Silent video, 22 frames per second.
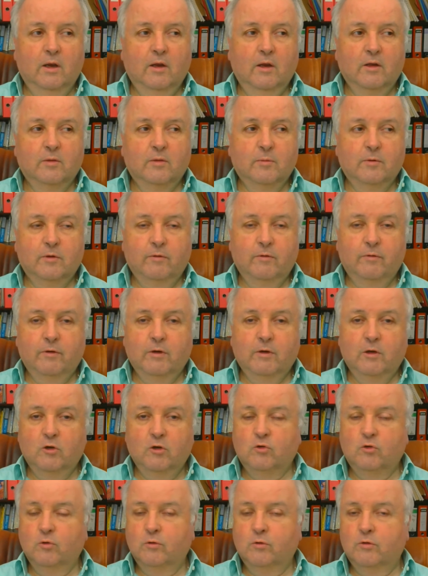specific
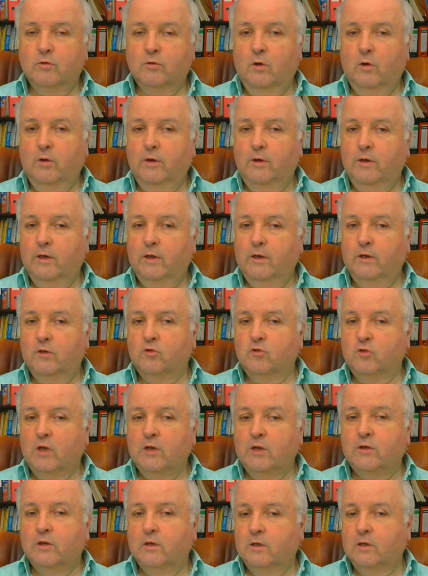issues on an
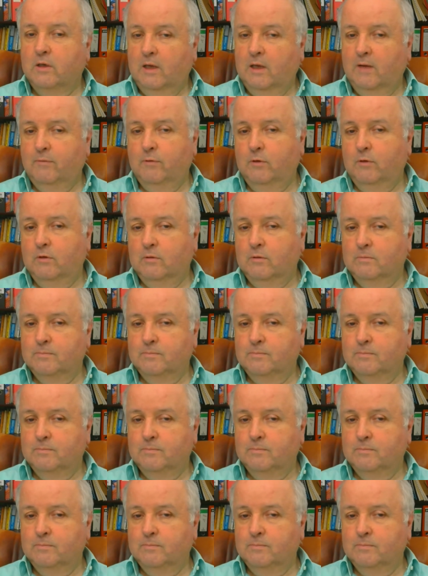energetic level.